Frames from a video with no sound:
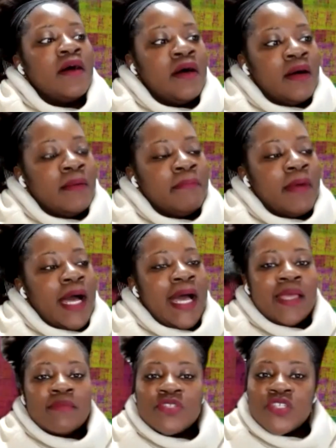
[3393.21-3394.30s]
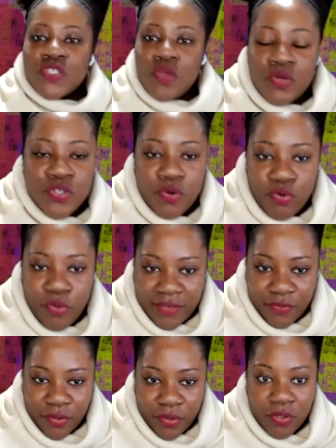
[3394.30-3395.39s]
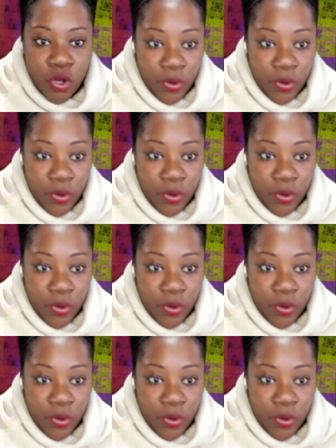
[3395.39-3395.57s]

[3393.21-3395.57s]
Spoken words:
I am so grateful.